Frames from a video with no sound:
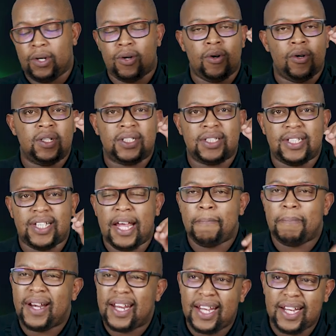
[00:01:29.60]
because they're
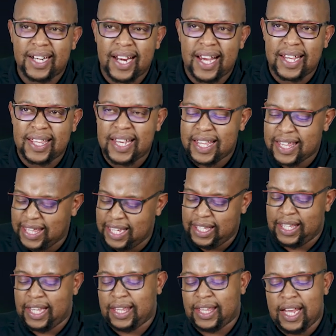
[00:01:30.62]
playing like they
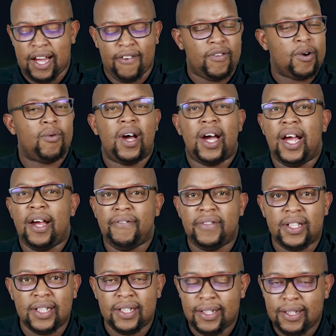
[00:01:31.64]
think that they have arrived.